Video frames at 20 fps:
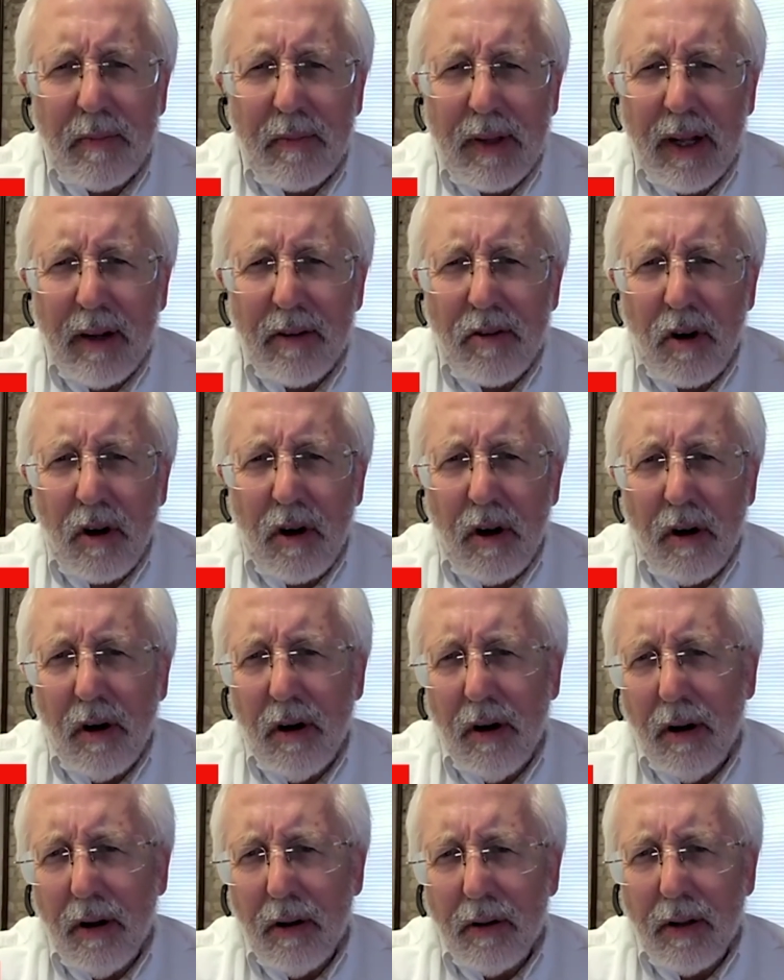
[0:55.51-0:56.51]
That's
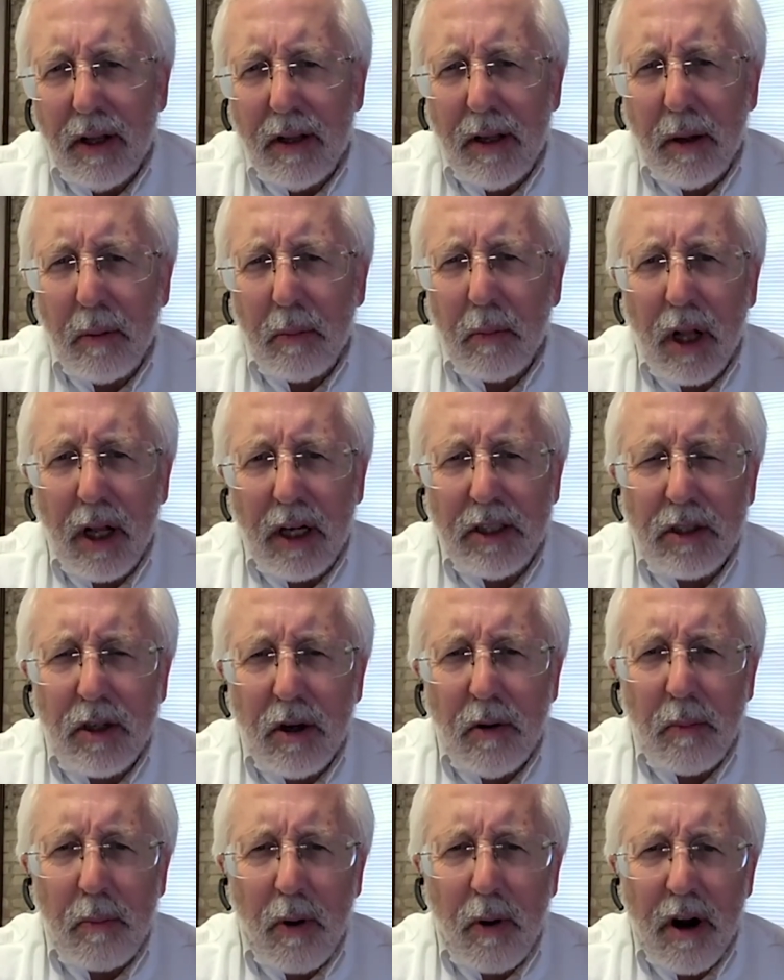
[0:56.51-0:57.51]
our uh, lithium
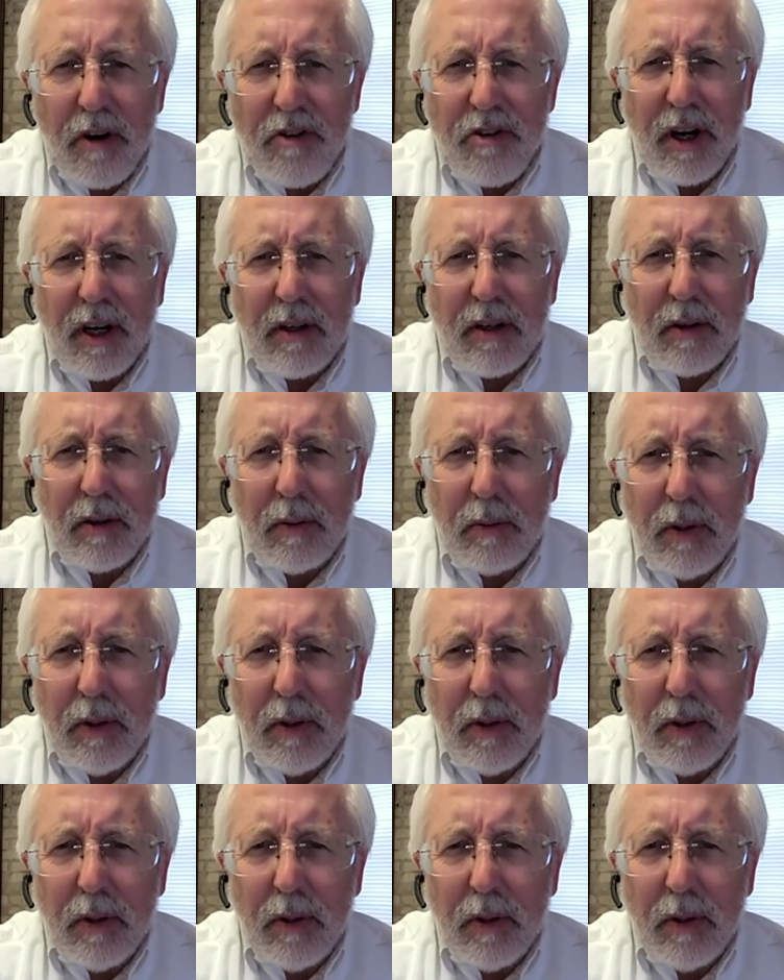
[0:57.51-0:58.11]
claystone project,